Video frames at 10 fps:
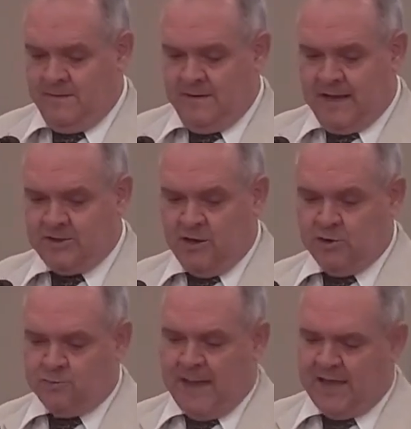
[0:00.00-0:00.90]
I
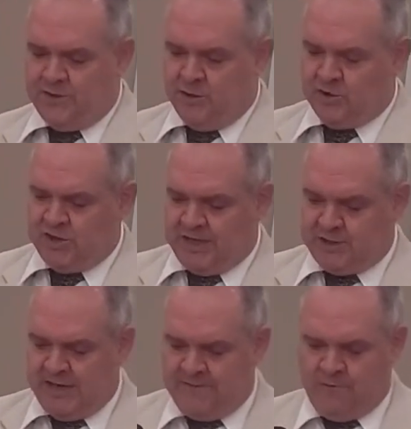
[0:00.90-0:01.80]
chose Matthew
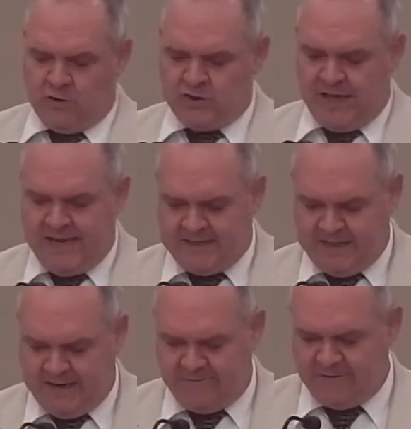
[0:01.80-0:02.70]
16, verse
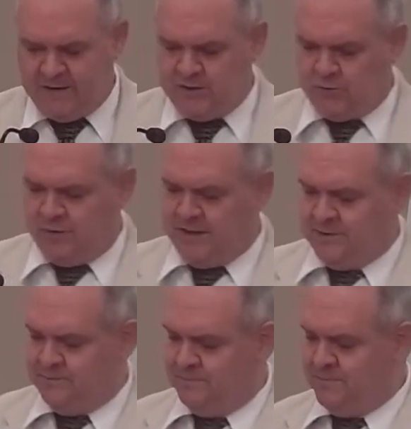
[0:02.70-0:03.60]
18 for this
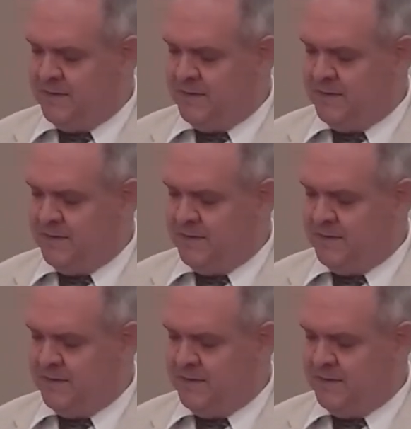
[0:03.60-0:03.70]
reason.